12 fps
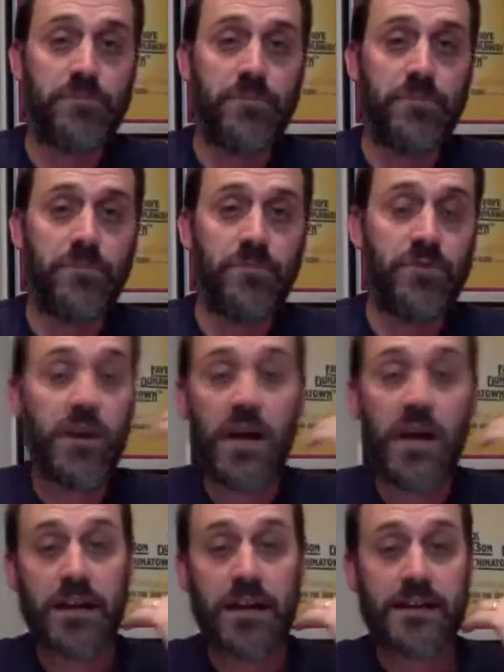they're not
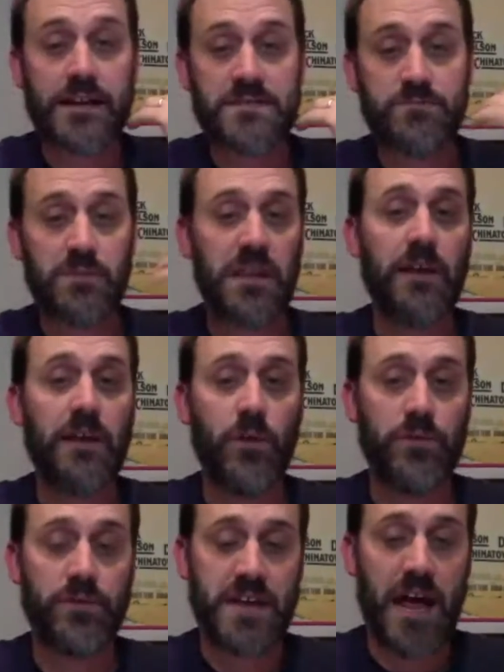going to explain
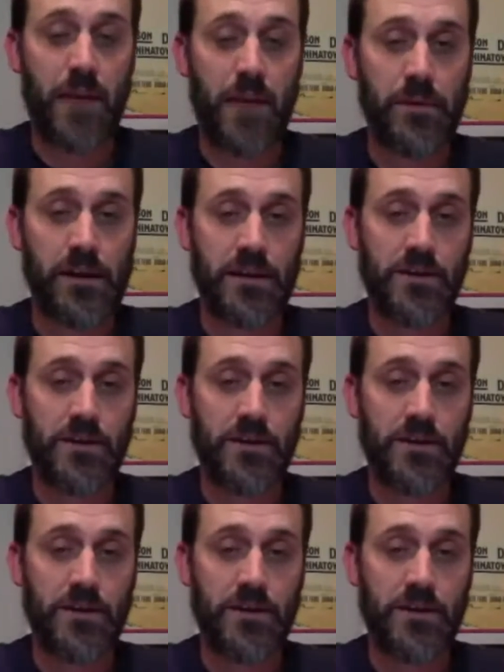what's happening. You're